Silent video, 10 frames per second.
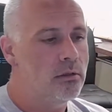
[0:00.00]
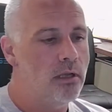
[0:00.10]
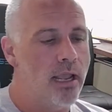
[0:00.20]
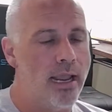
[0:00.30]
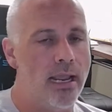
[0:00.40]

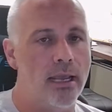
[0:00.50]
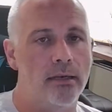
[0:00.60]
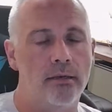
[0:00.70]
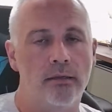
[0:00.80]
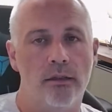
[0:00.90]

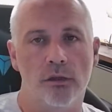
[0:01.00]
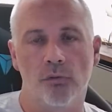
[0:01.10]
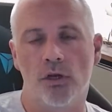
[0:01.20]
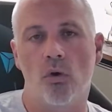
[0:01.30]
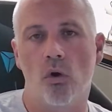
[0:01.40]
And the
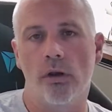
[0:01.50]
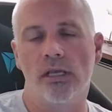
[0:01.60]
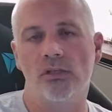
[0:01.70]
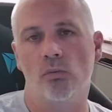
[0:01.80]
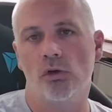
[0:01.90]

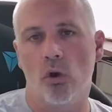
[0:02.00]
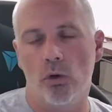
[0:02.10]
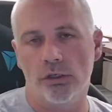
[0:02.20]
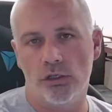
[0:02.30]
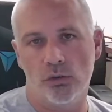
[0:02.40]
recordings will go
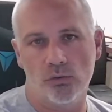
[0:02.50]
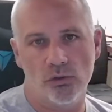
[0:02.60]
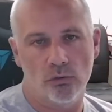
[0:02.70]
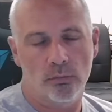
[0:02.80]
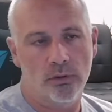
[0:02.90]
onto YouTube